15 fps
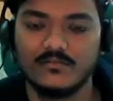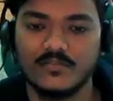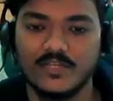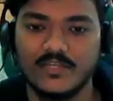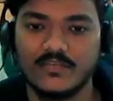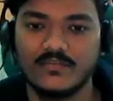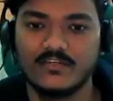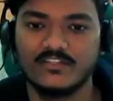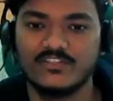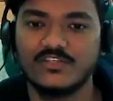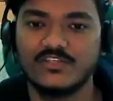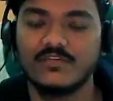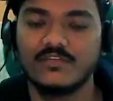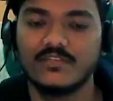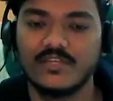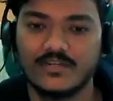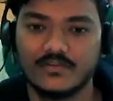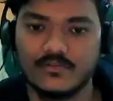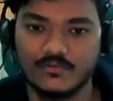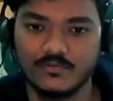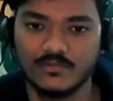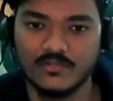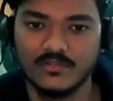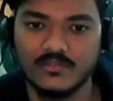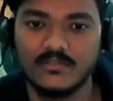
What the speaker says: like achieving that goal.